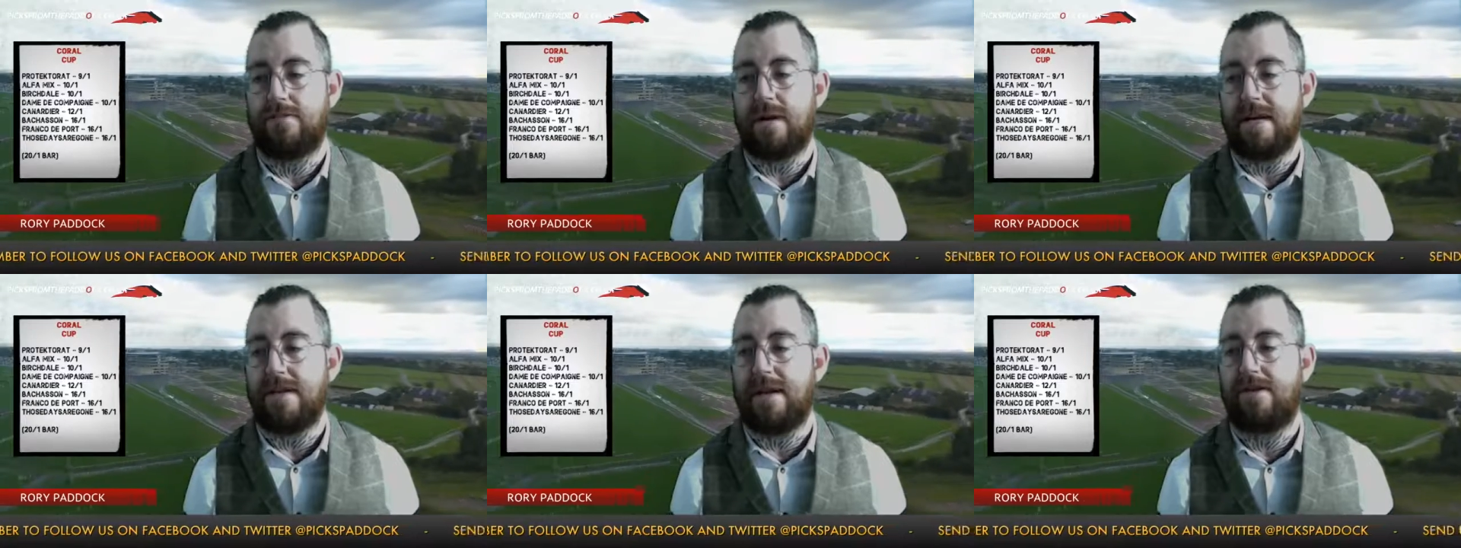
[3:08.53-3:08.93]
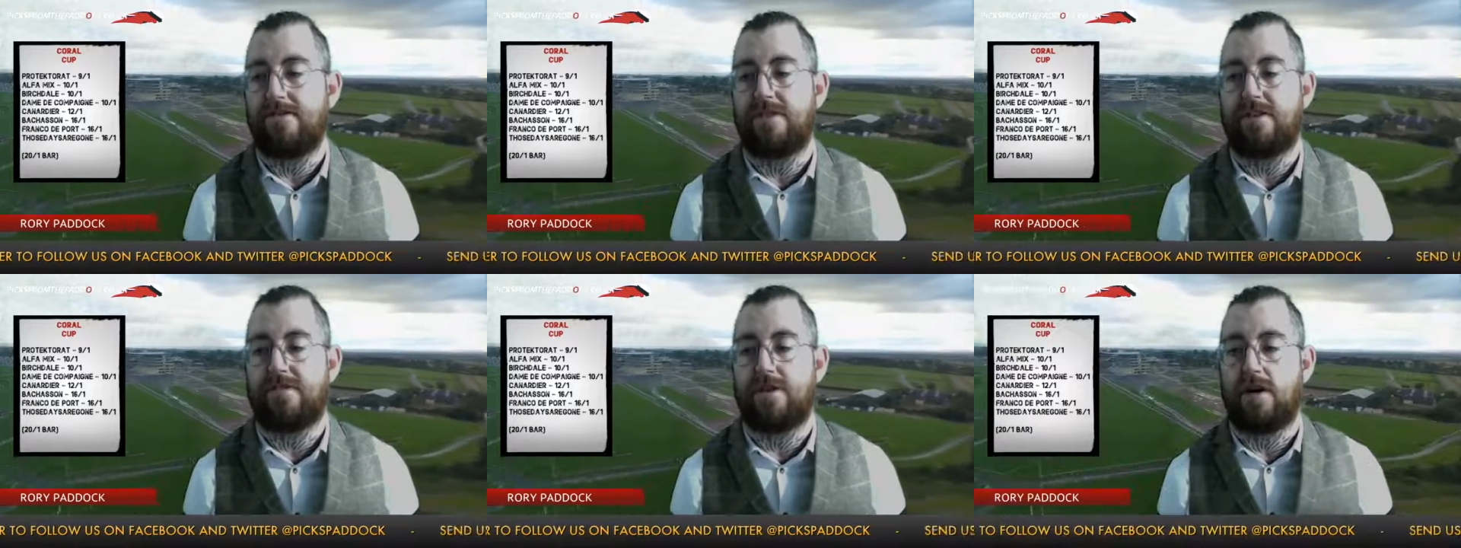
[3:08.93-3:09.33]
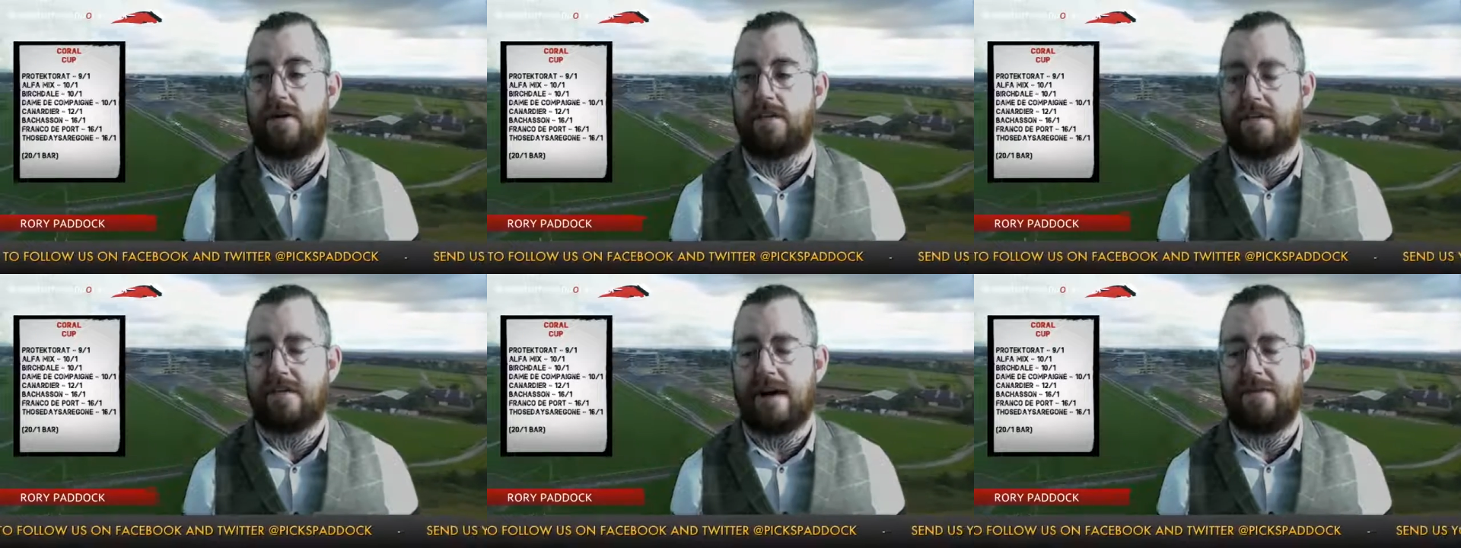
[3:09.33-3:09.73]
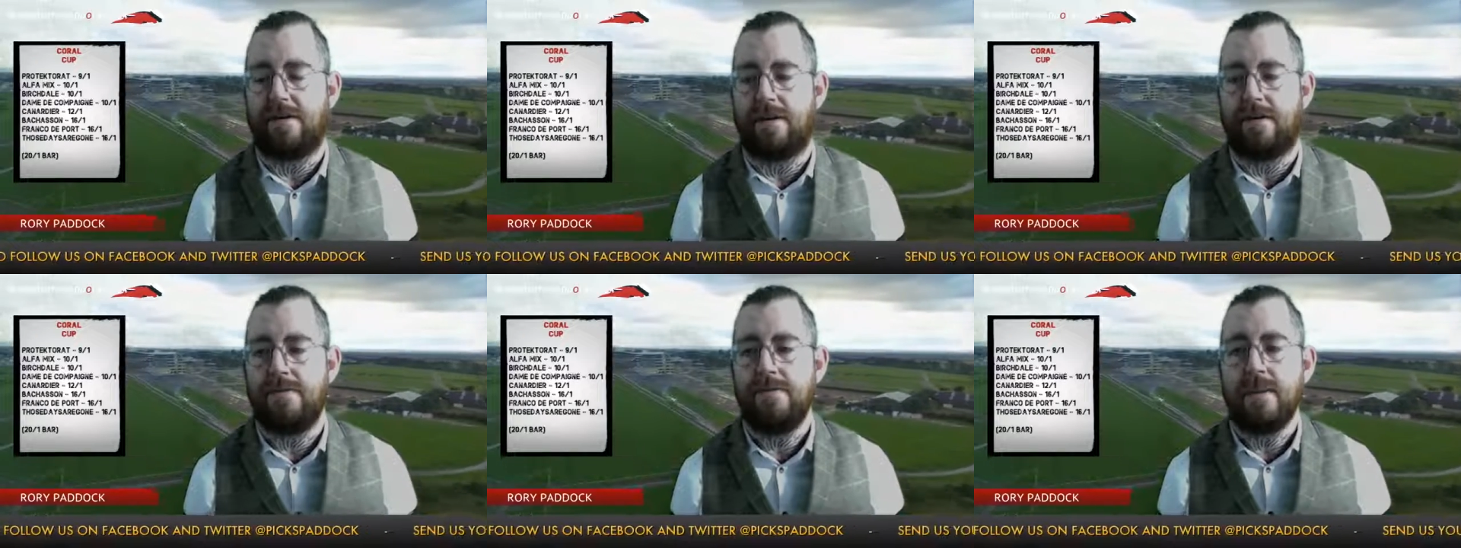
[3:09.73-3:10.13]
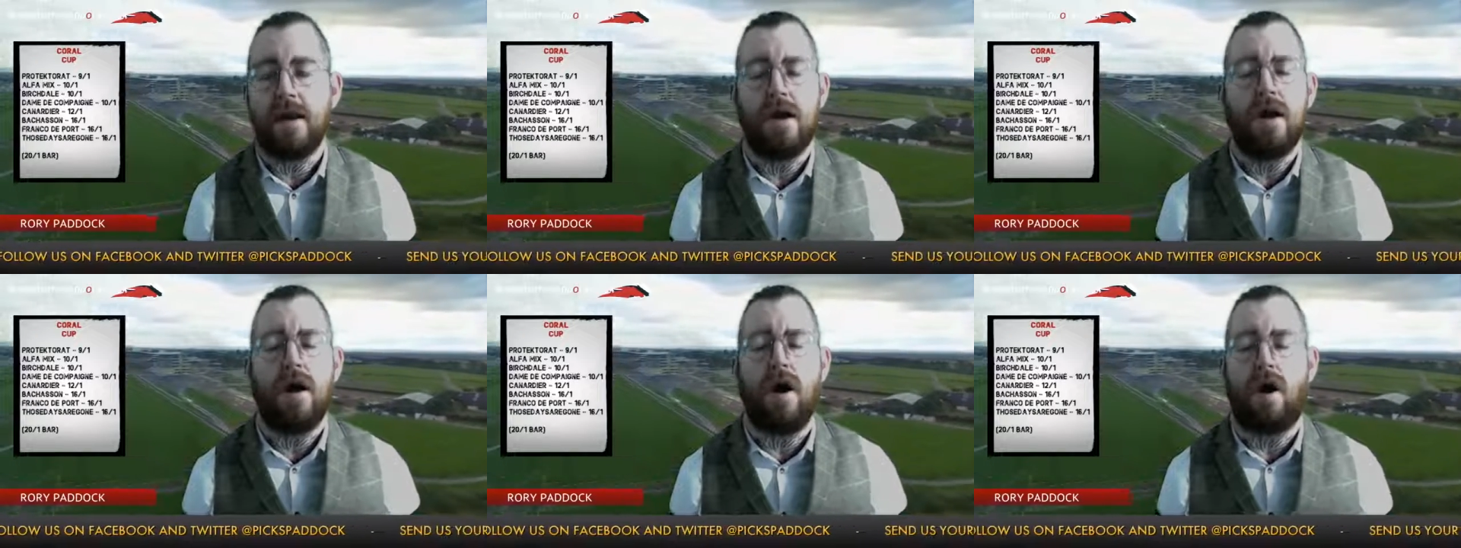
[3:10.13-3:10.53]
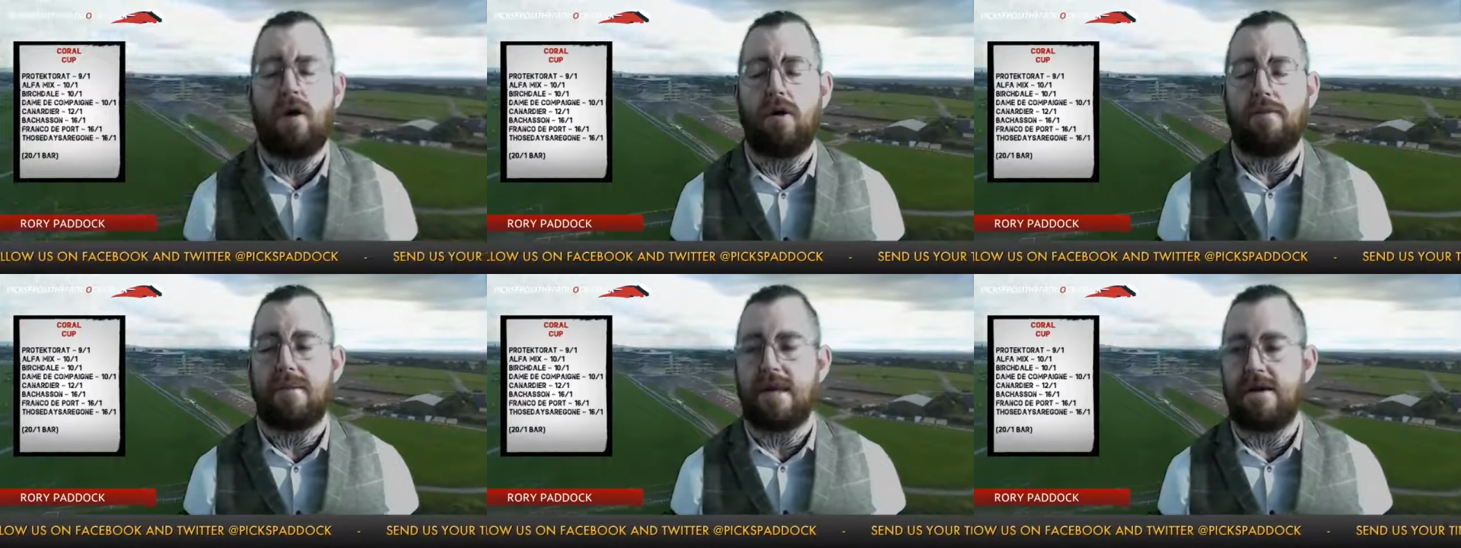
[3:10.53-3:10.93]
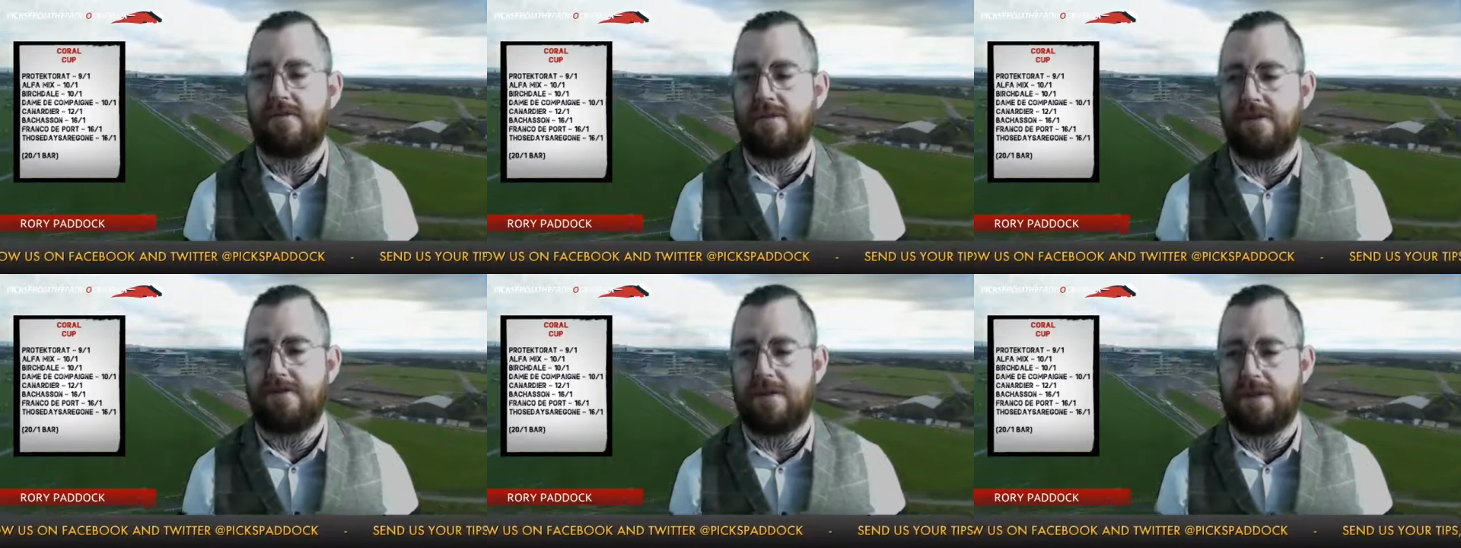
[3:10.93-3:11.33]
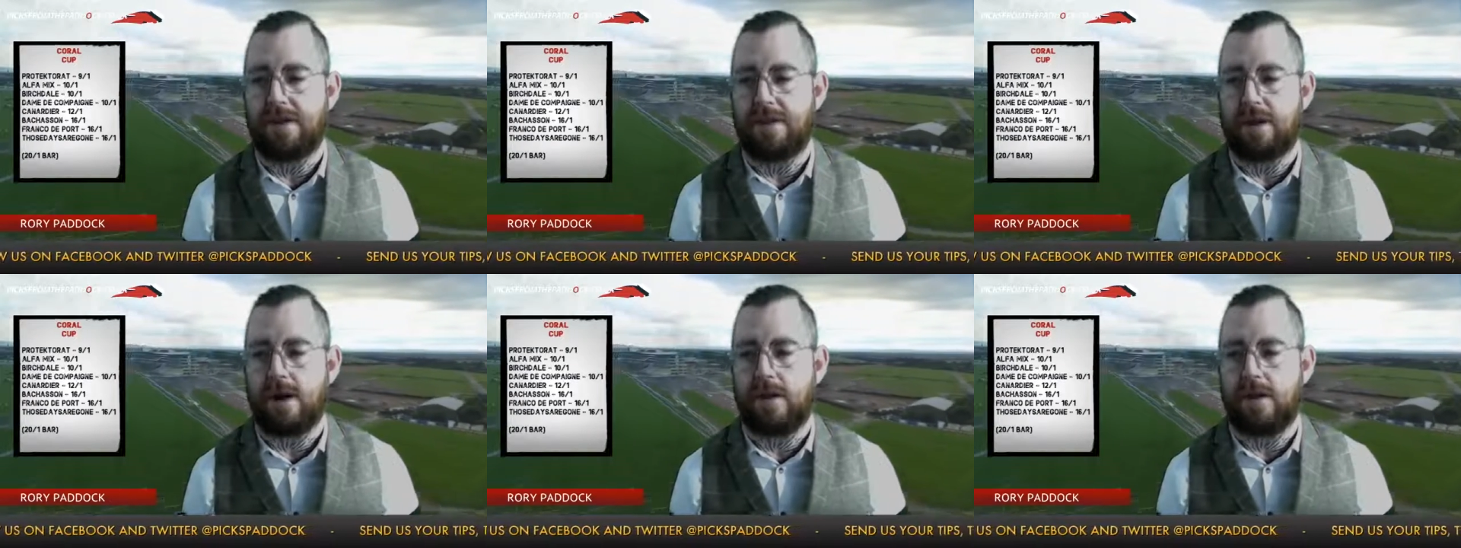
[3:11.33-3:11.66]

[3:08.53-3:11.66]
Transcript: out for the first 7, albeit for a fifth of the odds.